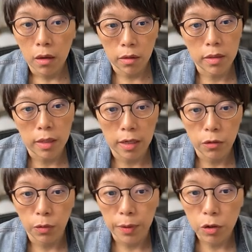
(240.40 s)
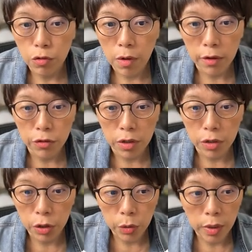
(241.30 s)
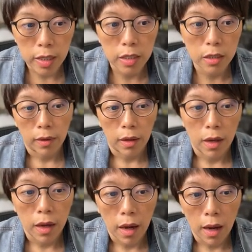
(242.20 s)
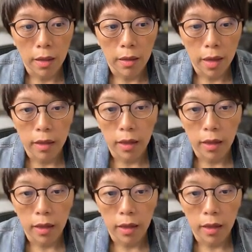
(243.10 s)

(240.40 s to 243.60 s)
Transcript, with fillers: lot size would be two hundred units. Okay, and then